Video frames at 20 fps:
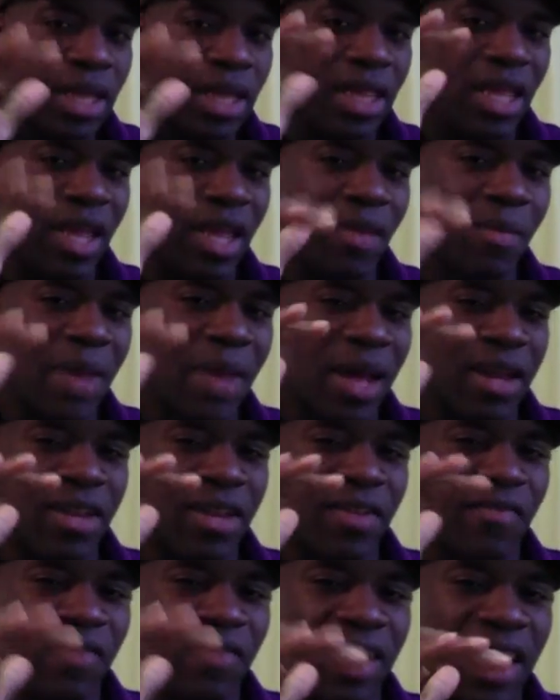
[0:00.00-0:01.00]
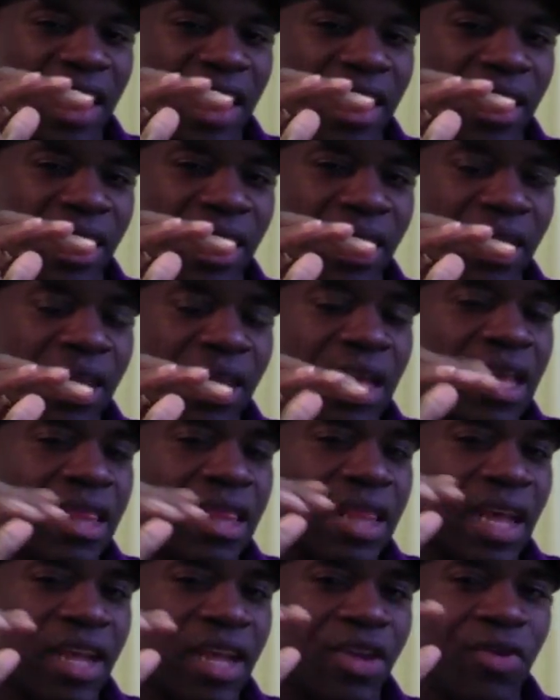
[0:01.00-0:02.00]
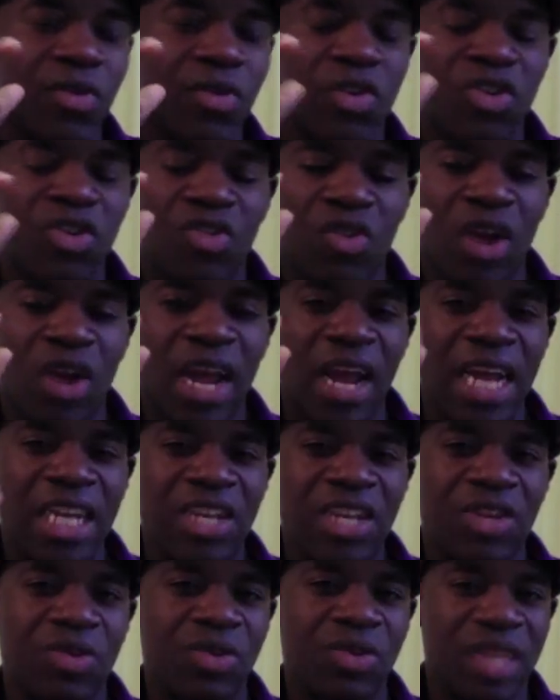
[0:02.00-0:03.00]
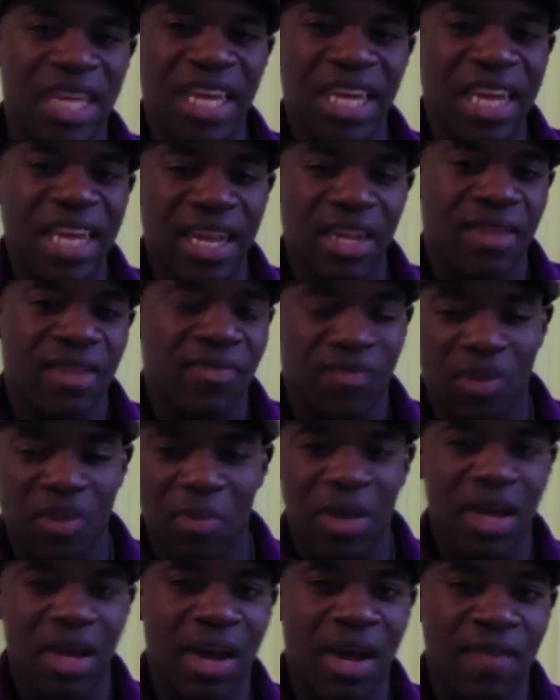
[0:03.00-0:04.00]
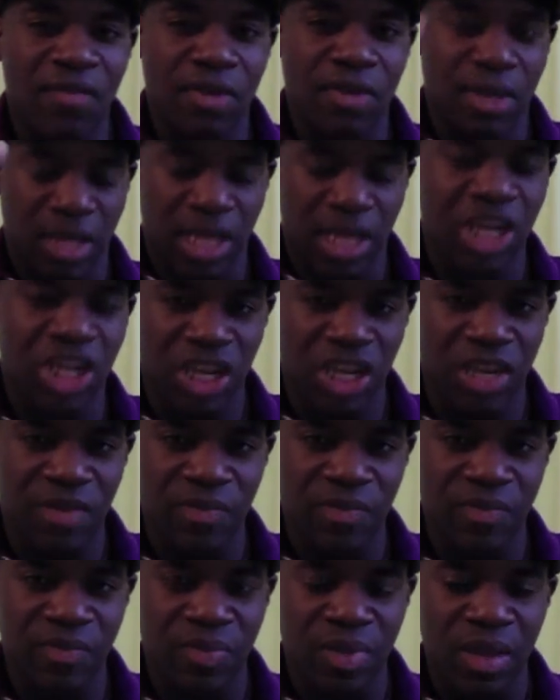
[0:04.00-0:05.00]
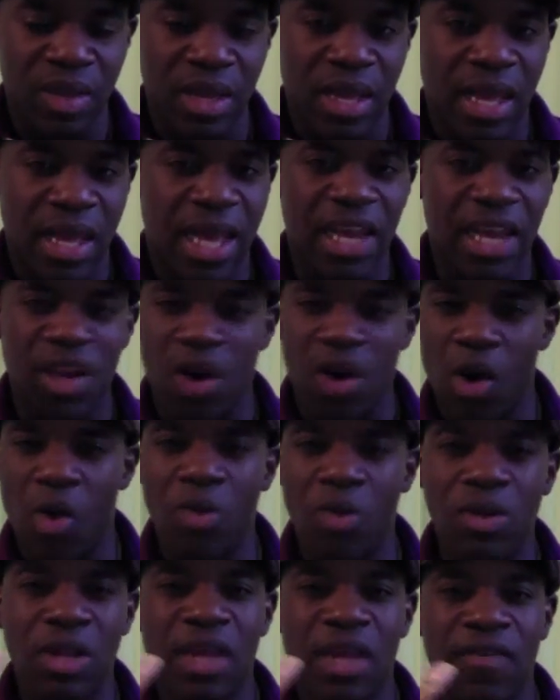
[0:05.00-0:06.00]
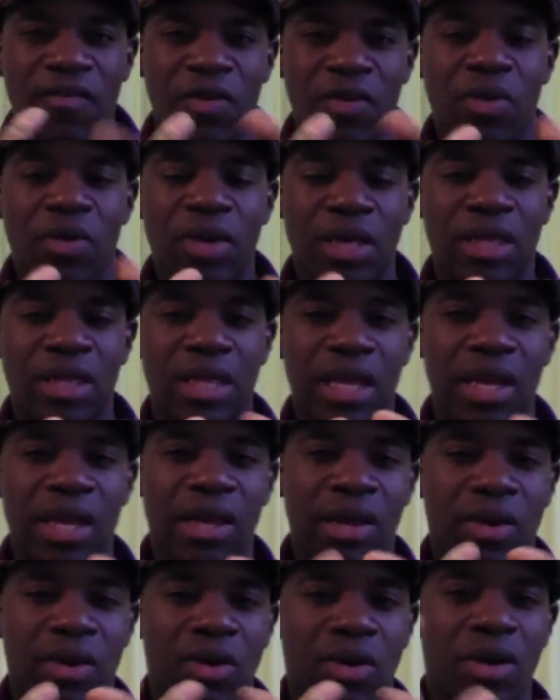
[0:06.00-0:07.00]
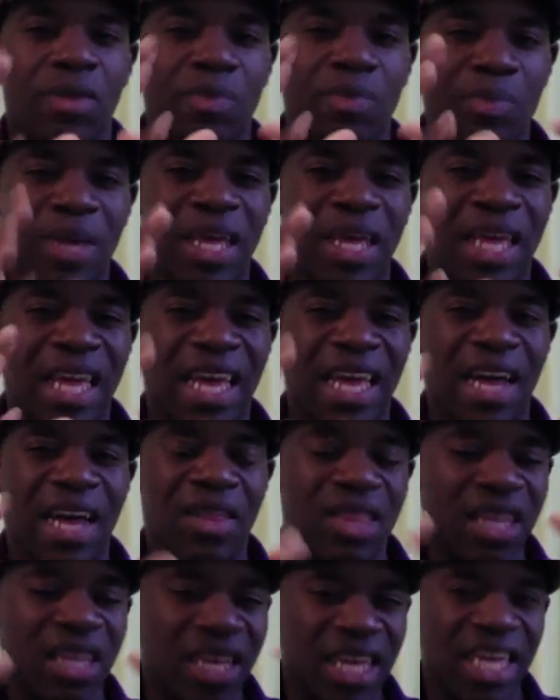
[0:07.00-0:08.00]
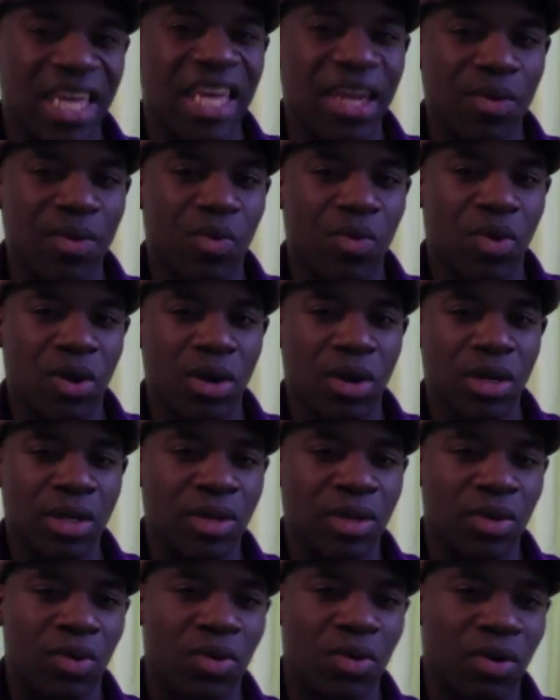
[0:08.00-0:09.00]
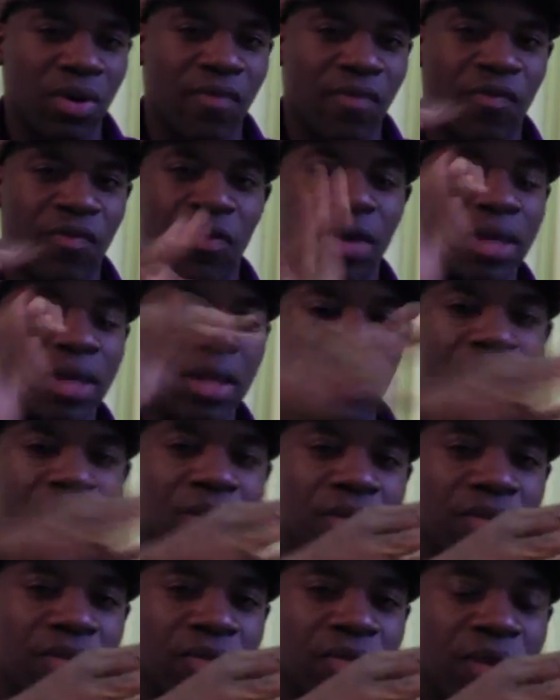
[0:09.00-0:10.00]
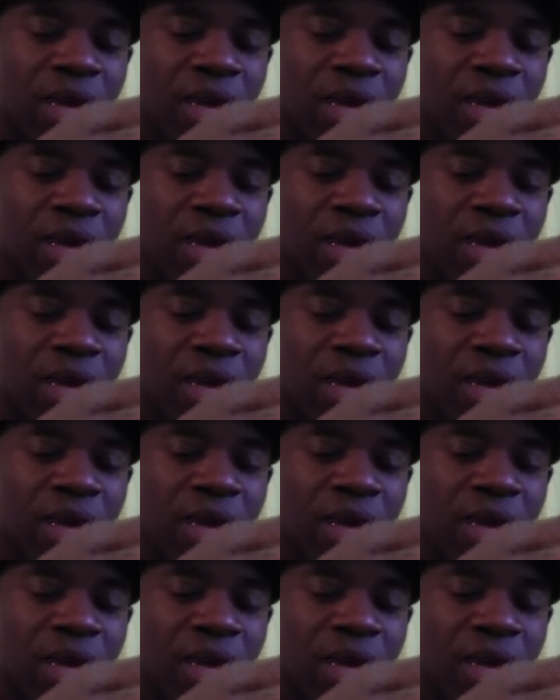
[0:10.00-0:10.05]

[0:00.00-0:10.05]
the amount of data that you are trying to get from a conversation, and only focusing on picking out the key words or voice tone,